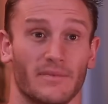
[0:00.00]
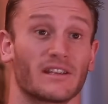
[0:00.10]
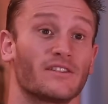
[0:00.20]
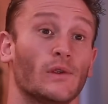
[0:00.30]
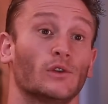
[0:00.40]

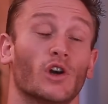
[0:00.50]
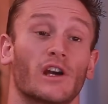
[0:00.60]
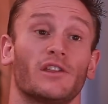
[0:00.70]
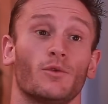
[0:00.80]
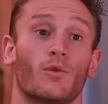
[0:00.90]
Because if you
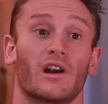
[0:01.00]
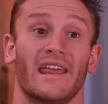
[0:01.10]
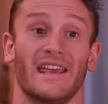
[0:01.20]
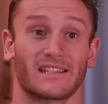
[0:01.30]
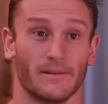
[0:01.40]
look at the
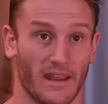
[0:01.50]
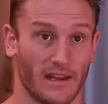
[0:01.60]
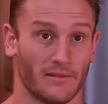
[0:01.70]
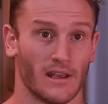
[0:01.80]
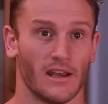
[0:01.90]
word
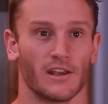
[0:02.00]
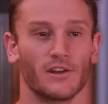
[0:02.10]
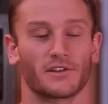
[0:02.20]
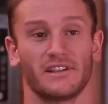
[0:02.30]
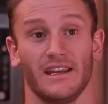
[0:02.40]
histamine,
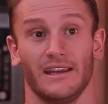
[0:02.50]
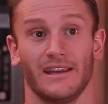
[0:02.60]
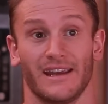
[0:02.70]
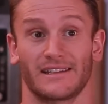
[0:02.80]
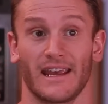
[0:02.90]
you'll
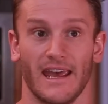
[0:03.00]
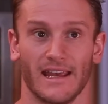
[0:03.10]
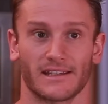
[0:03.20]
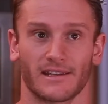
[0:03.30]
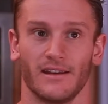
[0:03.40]
see it's
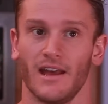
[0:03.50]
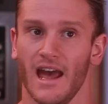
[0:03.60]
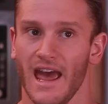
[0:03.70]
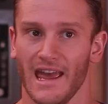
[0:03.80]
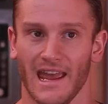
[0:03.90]

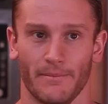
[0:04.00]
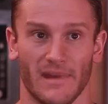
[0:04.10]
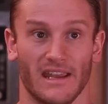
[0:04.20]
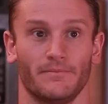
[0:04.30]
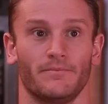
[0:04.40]

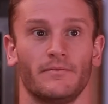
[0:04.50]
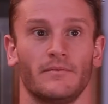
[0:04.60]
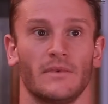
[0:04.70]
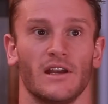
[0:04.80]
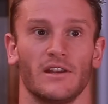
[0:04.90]
histamine.
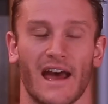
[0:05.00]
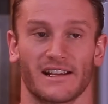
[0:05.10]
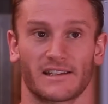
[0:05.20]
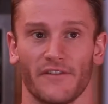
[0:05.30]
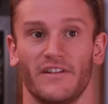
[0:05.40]

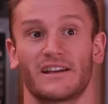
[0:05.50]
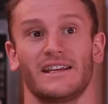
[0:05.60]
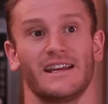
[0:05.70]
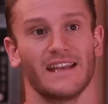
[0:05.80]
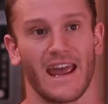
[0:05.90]
That
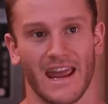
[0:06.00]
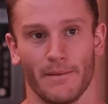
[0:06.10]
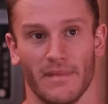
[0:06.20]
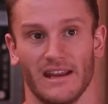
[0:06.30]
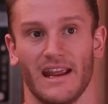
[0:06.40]
suffix is
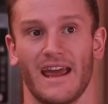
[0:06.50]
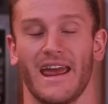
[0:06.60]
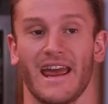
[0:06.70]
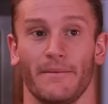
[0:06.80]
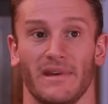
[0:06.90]
amine,
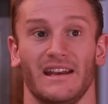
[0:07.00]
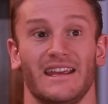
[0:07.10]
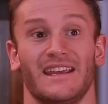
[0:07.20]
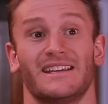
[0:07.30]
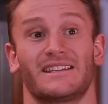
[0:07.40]
and amine
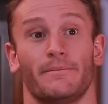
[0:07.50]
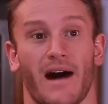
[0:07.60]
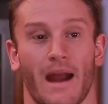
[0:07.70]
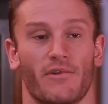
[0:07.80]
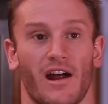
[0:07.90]
is the
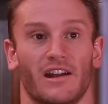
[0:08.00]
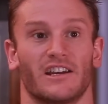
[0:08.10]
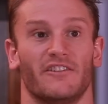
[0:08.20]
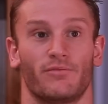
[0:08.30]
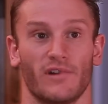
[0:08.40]

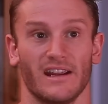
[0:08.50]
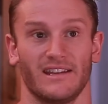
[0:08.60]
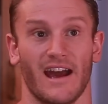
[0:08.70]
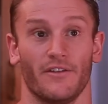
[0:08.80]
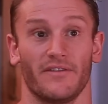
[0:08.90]
byproduct of
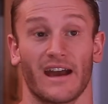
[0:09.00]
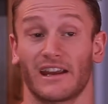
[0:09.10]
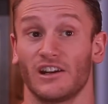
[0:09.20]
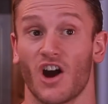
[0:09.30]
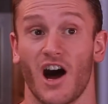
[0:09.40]
breakdown
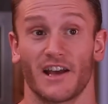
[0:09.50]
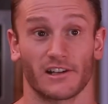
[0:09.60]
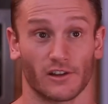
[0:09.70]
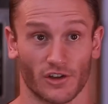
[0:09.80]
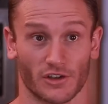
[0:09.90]
that can cause
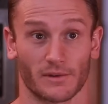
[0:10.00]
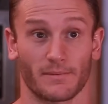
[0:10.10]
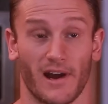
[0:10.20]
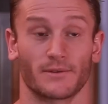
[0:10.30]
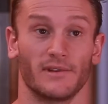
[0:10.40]
an allergic
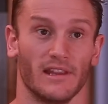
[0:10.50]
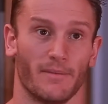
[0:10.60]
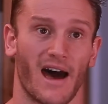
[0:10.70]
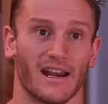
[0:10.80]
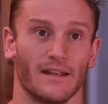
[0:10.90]
response within
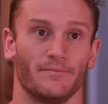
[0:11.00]
the body.